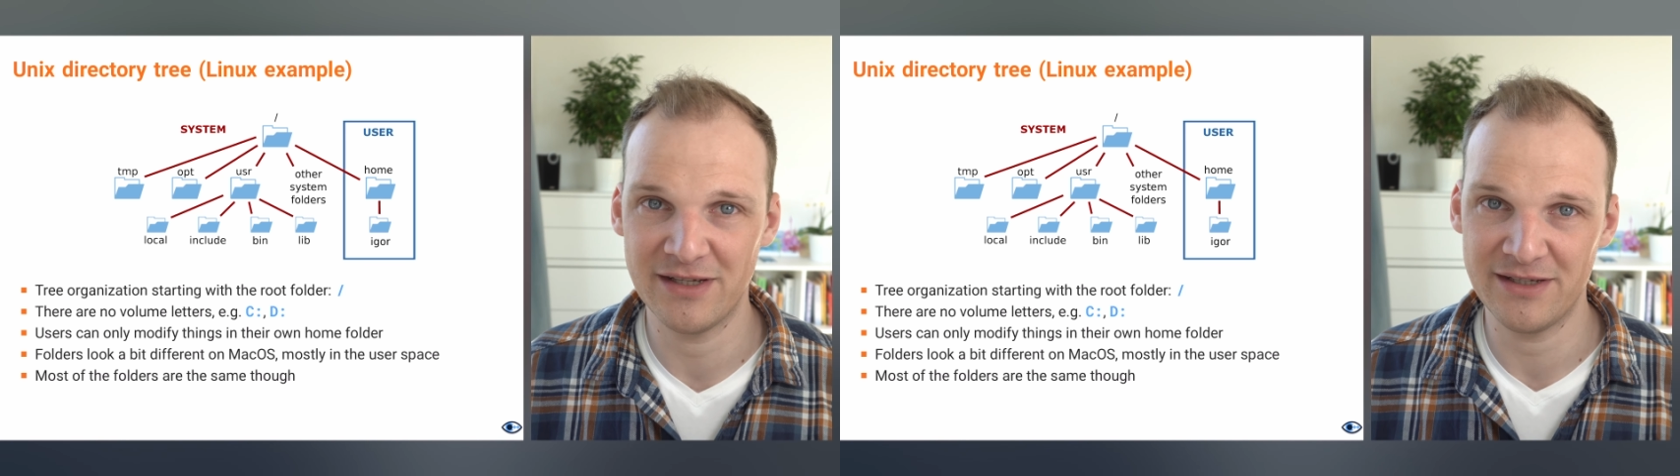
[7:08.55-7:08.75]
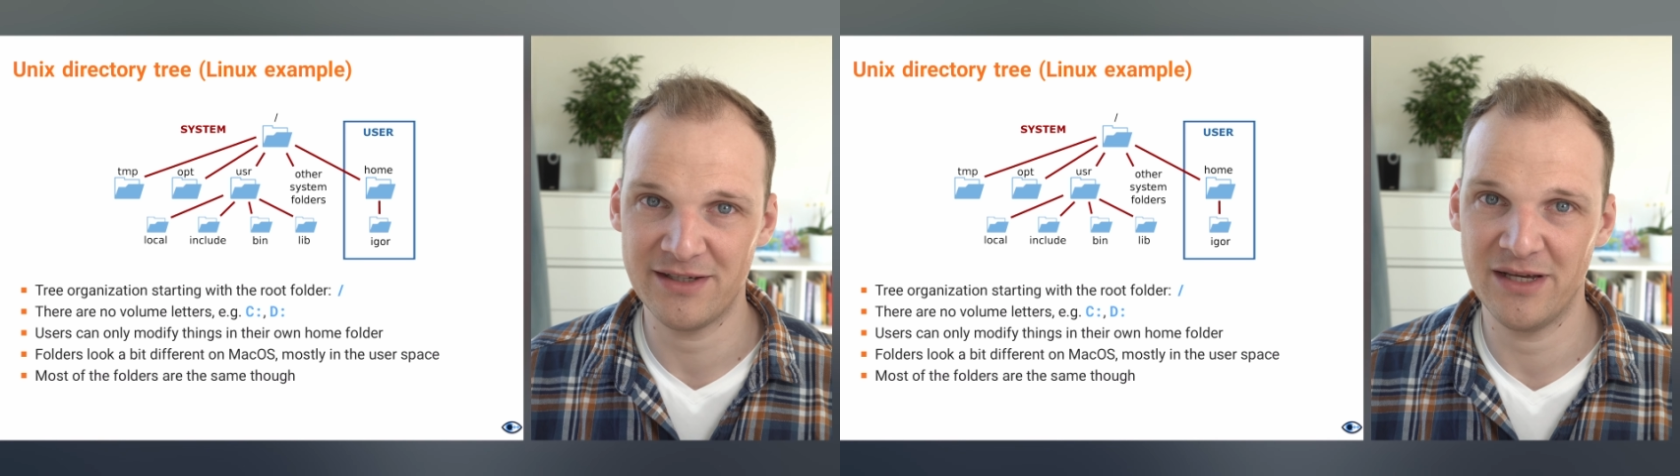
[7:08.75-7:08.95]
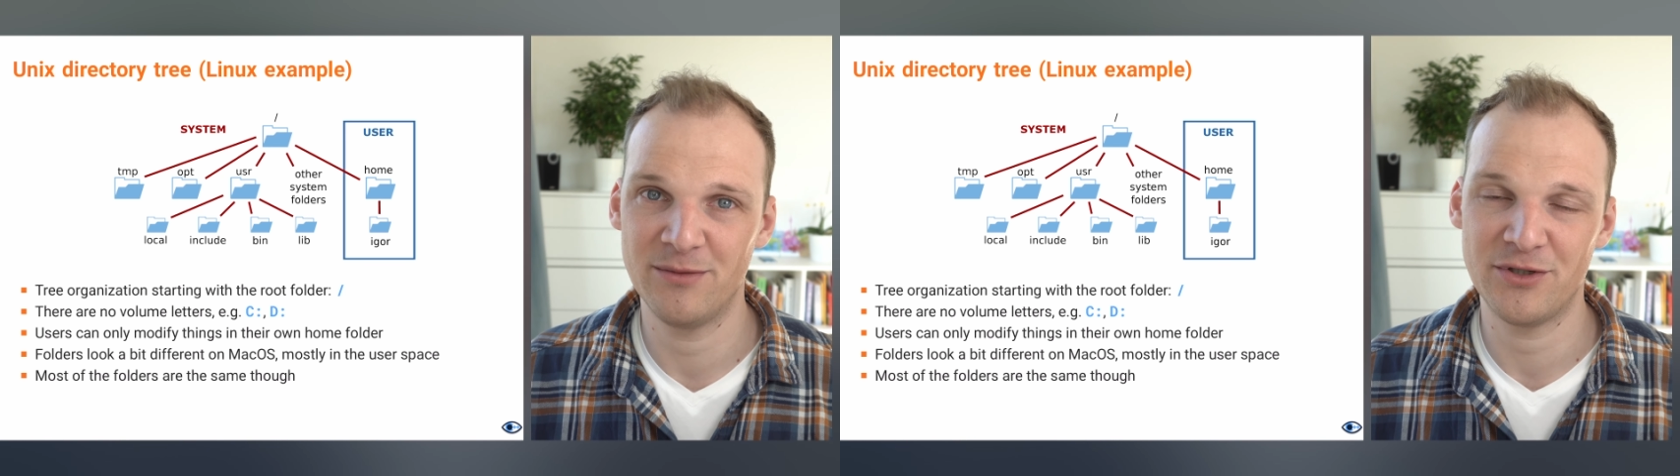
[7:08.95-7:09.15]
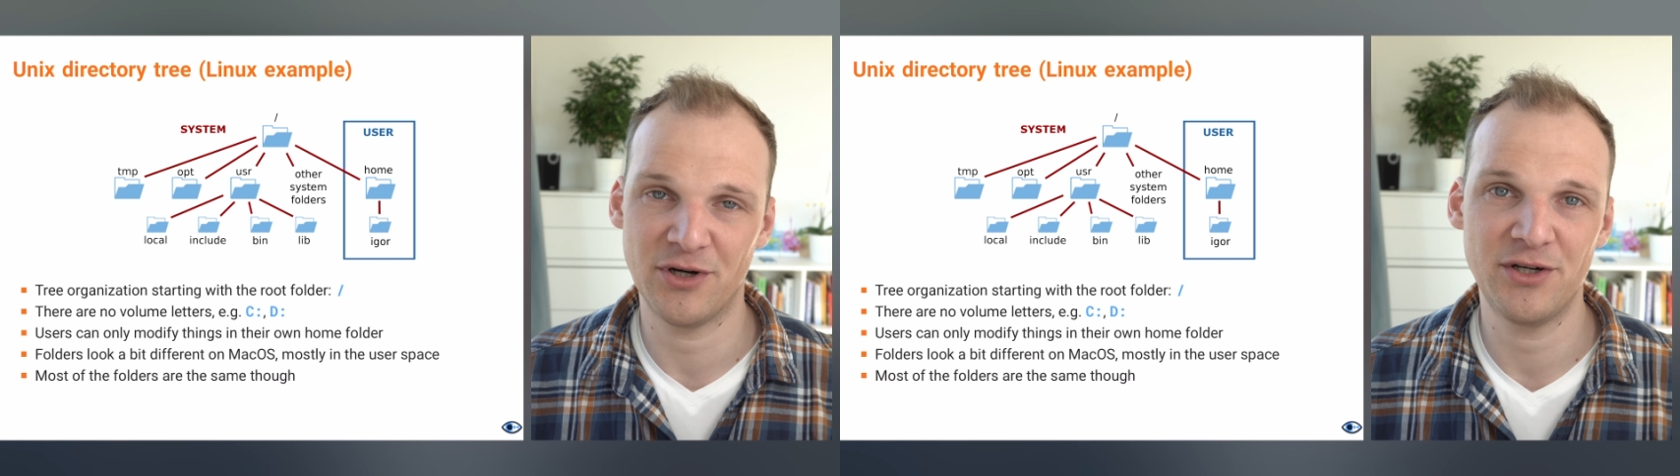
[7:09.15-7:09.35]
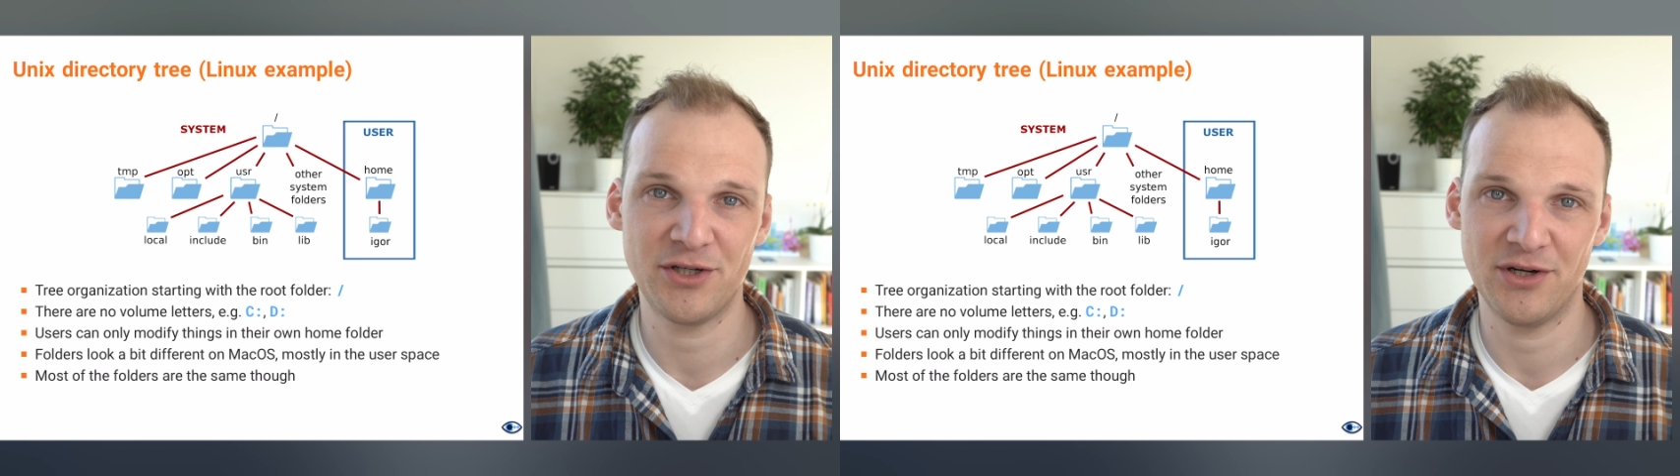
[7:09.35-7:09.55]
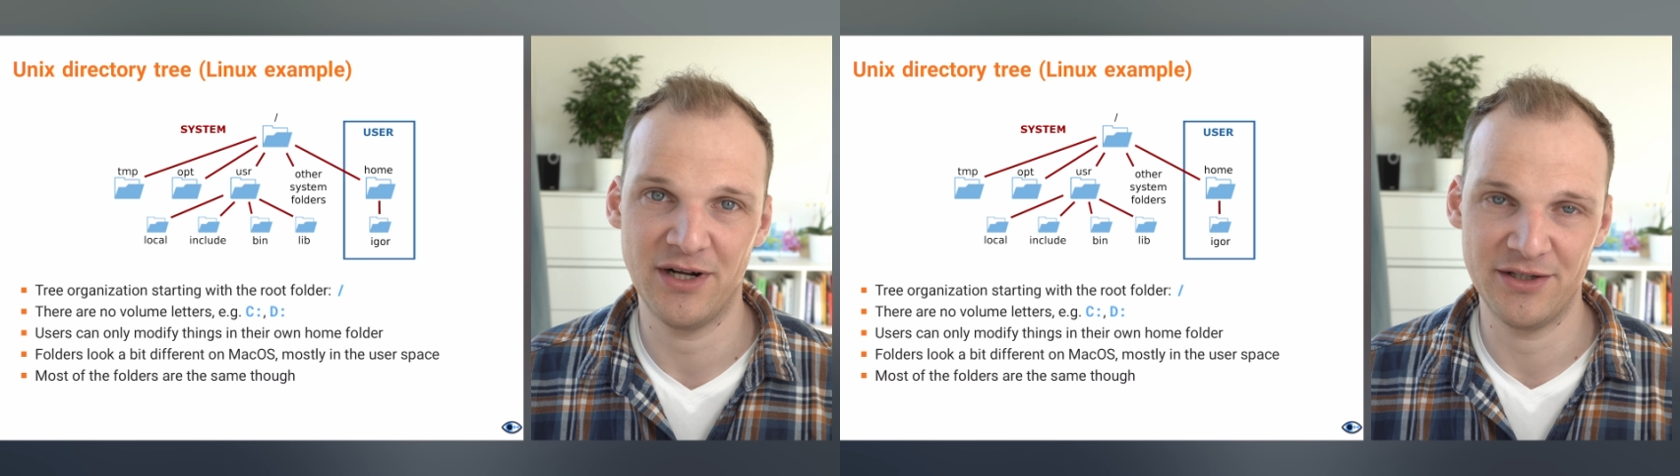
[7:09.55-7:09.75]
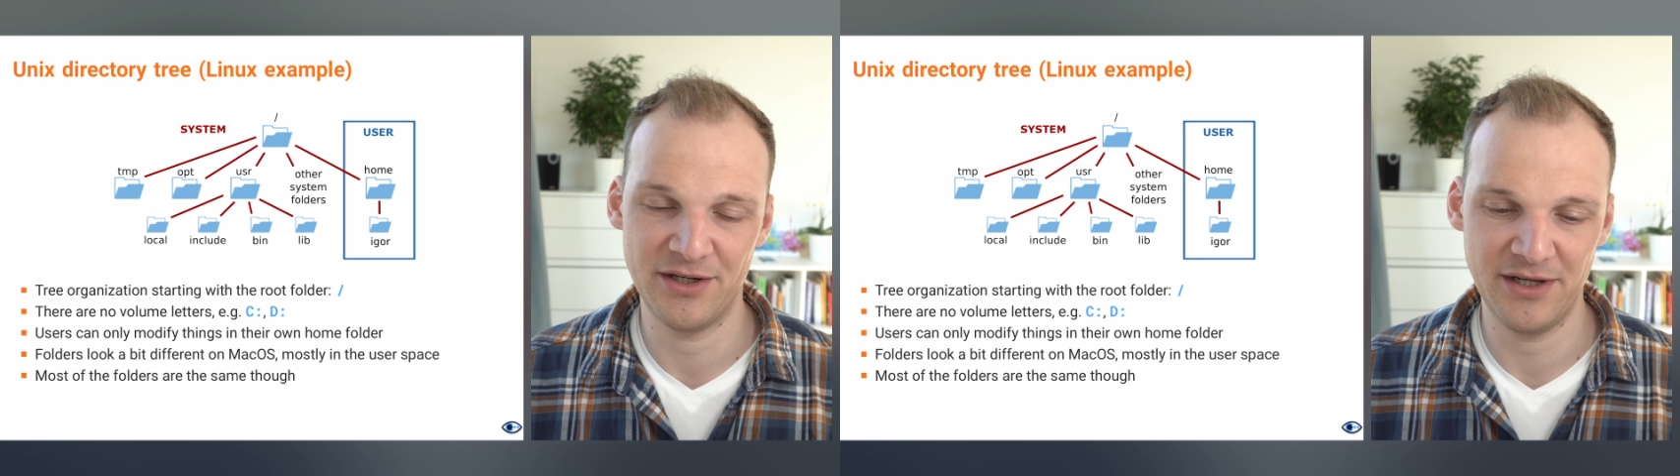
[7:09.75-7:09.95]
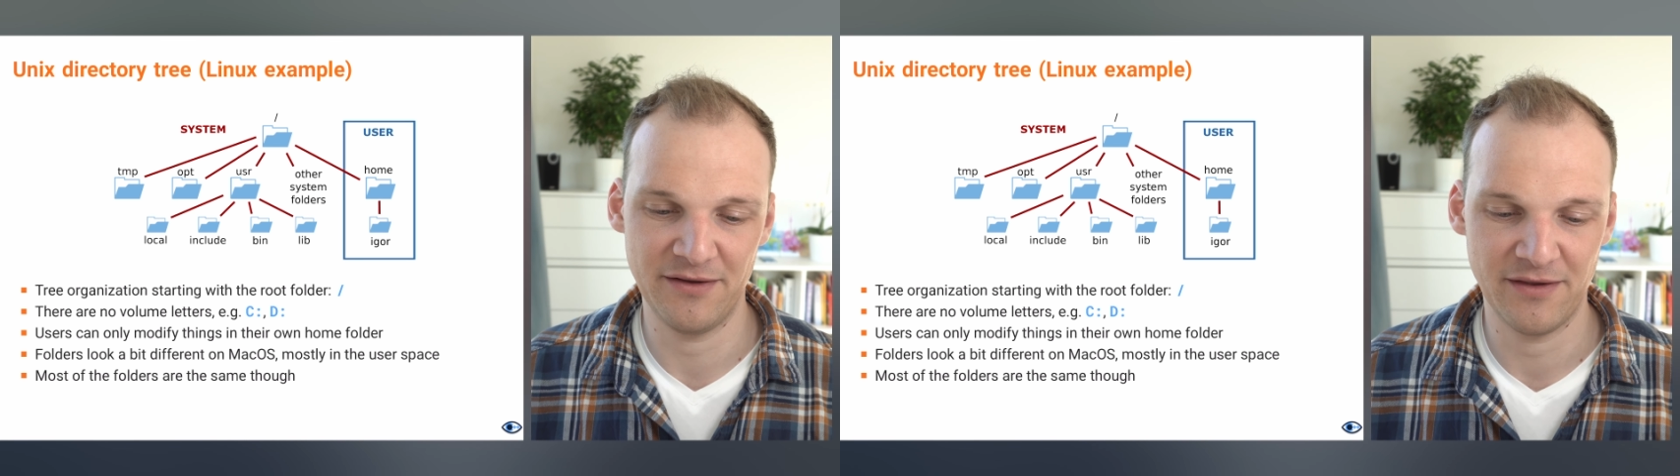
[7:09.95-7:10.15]
the same structure
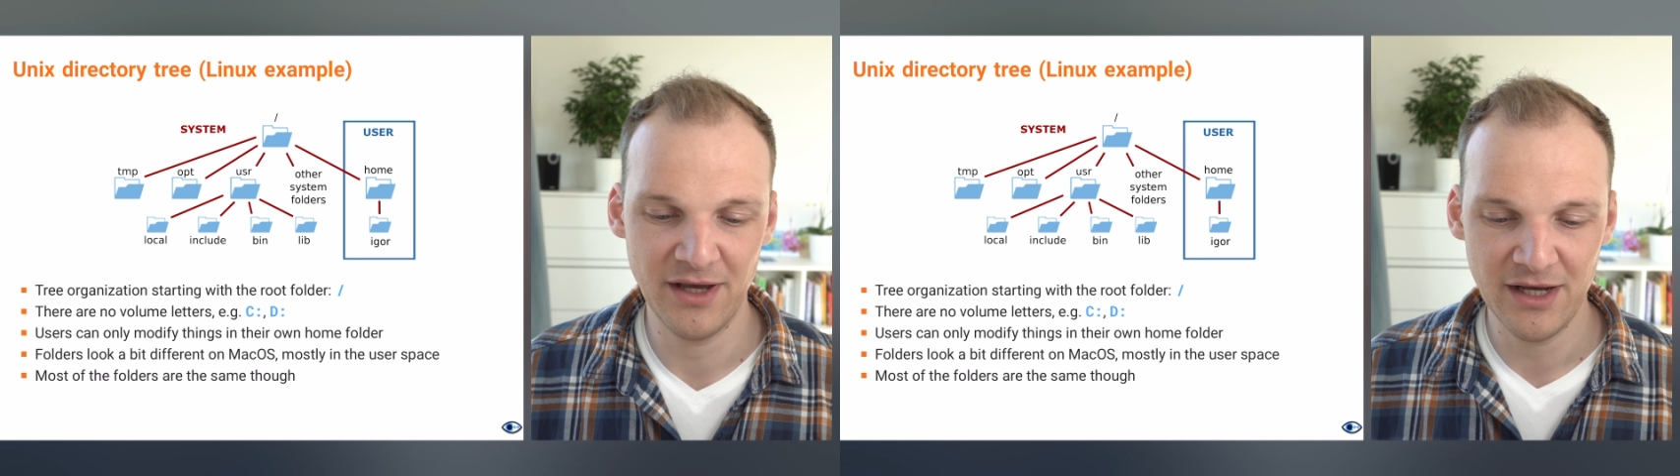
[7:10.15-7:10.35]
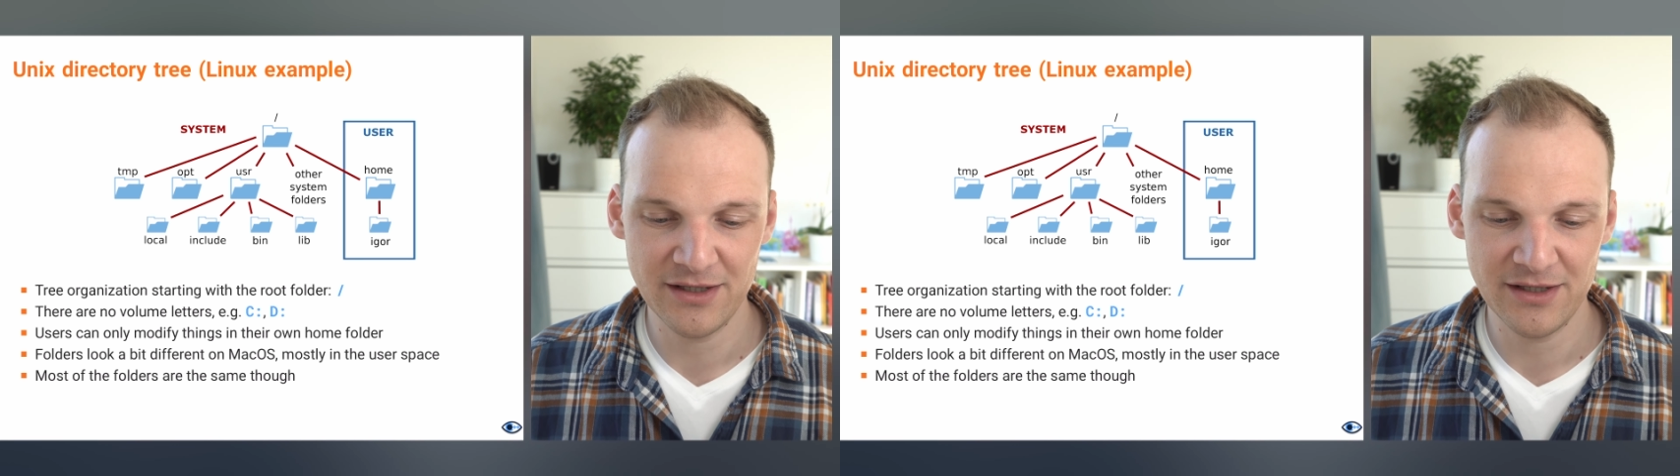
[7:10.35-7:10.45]
underneath.